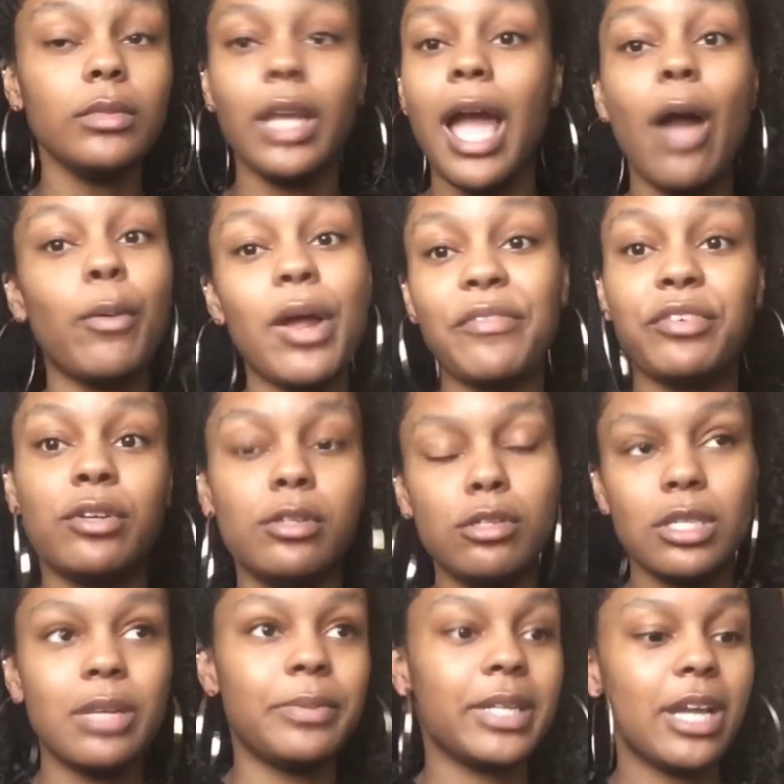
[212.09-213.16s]
I would have to go do
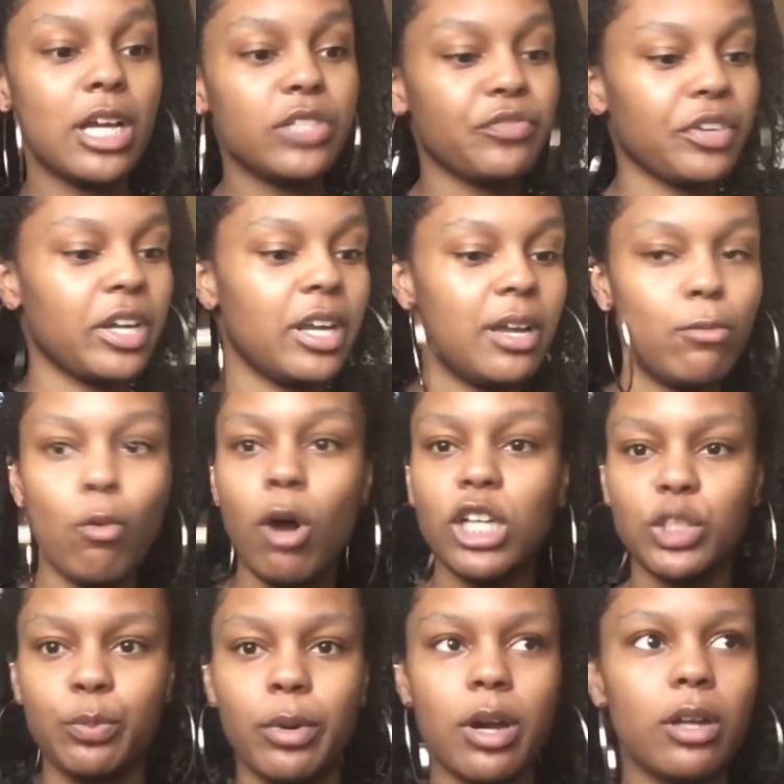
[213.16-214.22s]
something else for him, wash
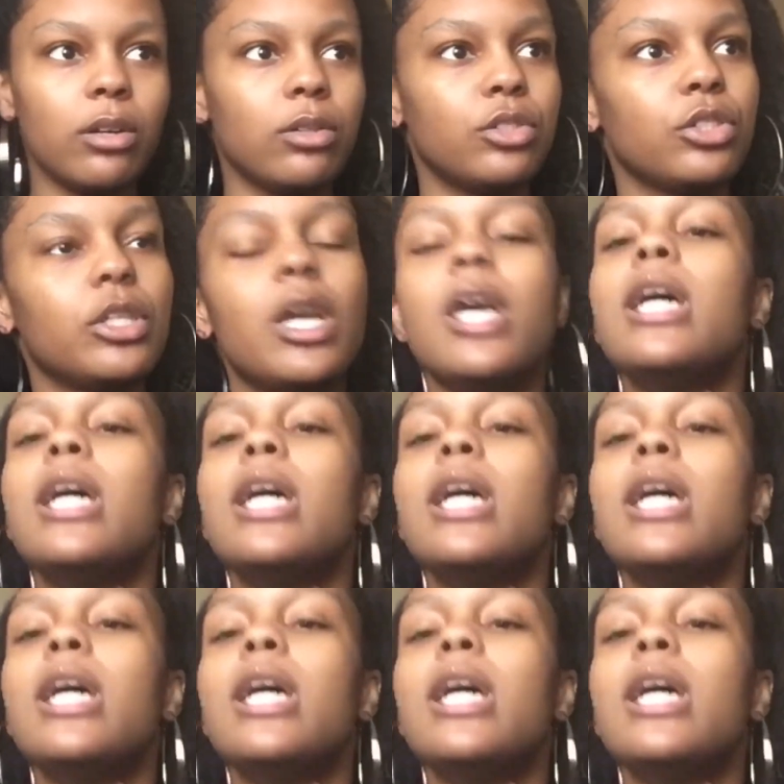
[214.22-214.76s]
bottles, or